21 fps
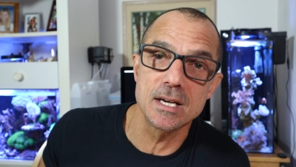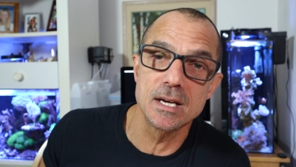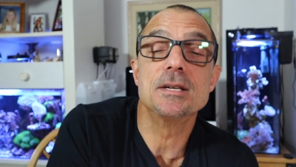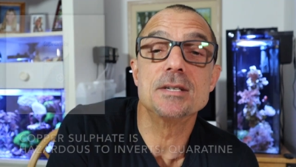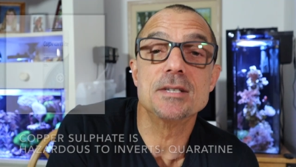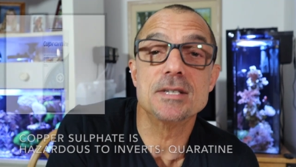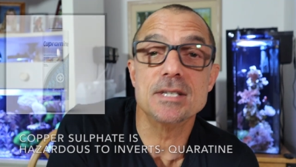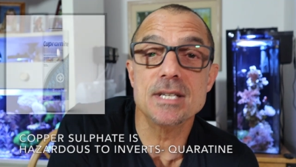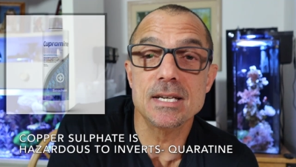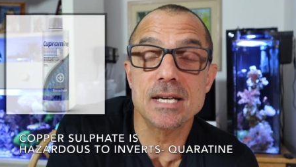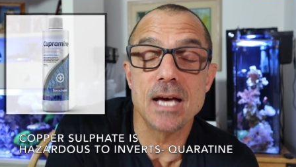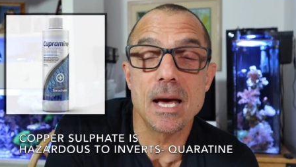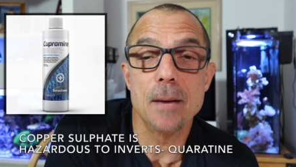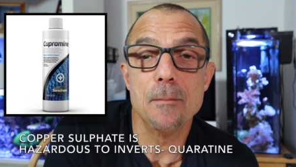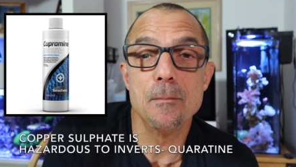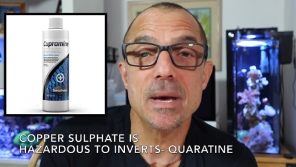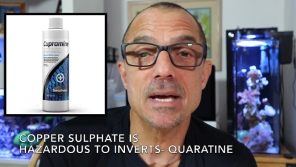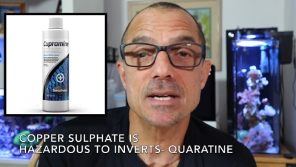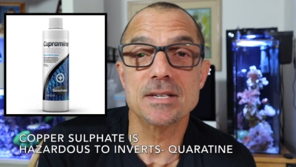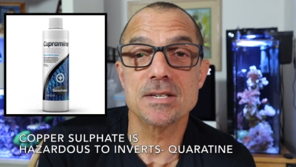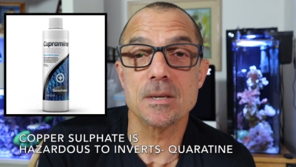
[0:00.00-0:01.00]
Seachem
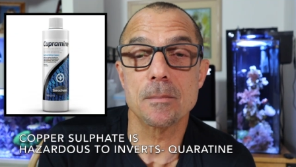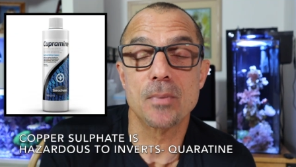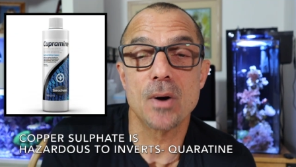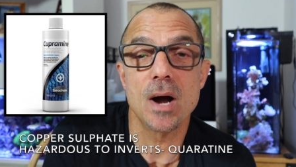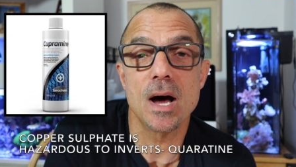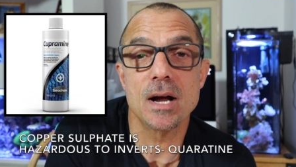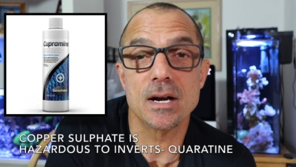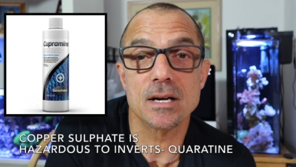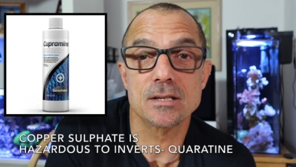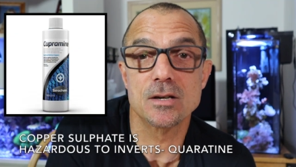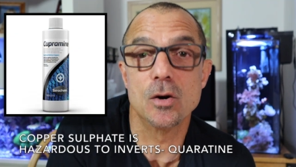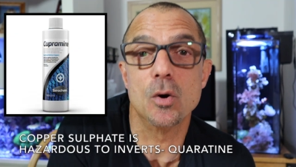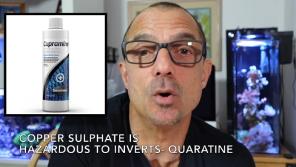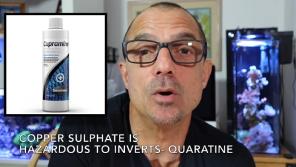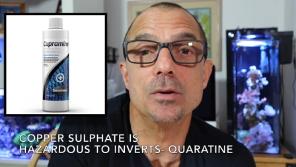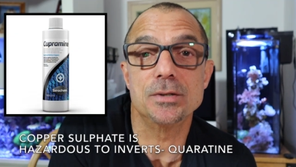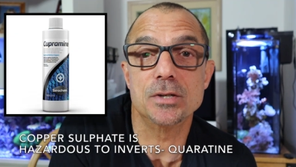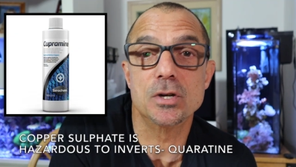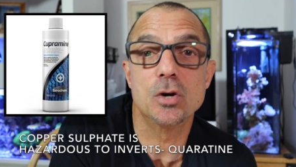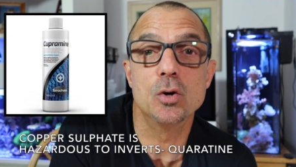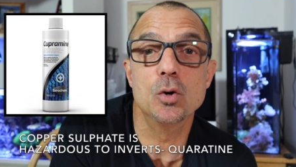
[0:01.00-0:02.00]
makes a product
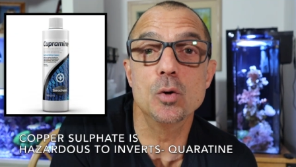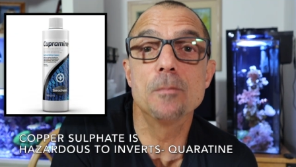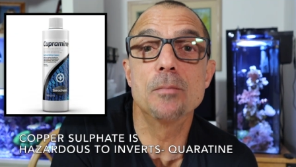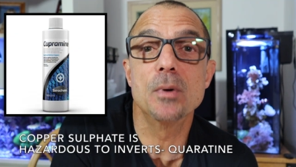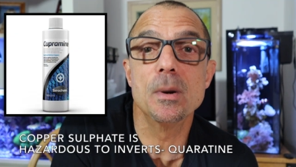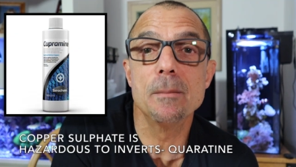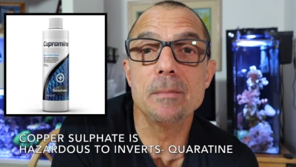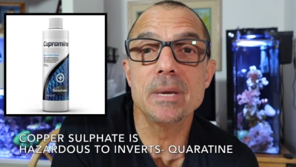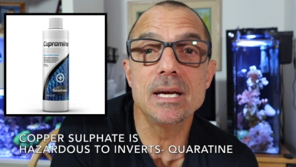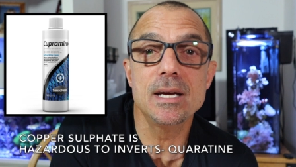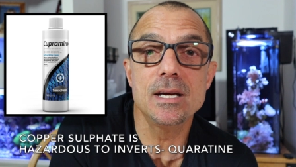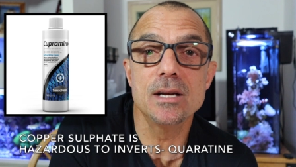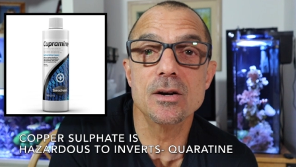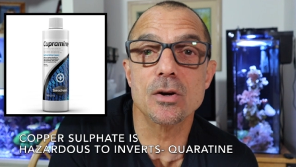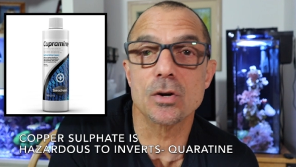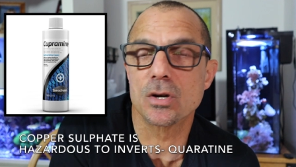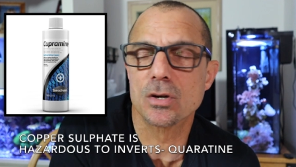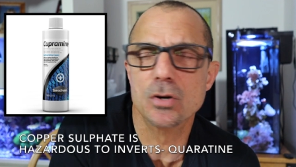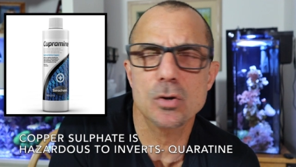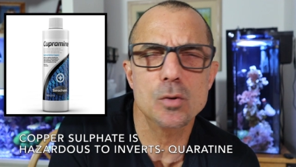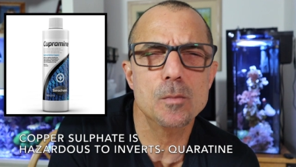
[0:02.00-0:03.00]
called cupramine or
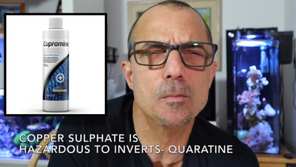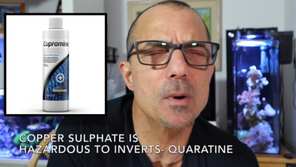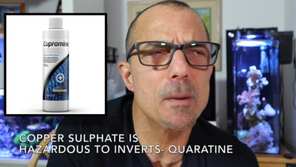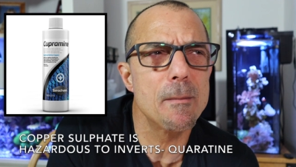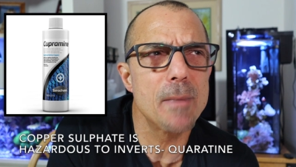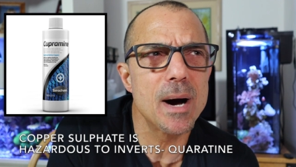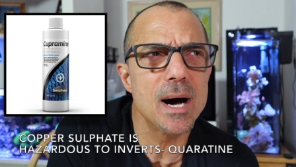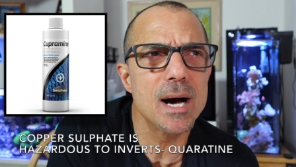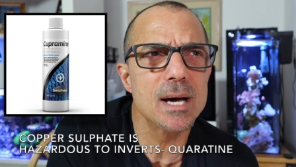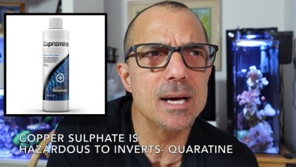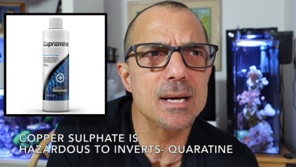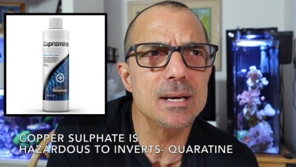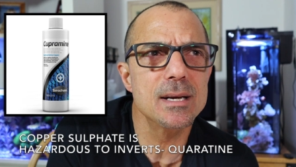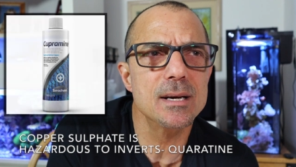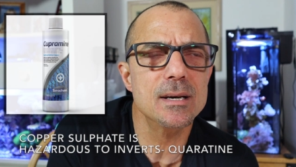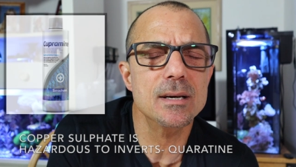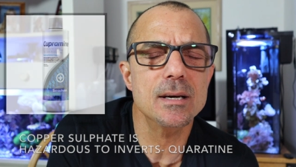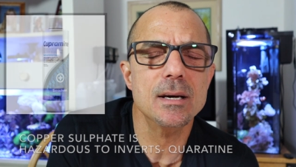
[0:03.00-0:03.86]
cupramine.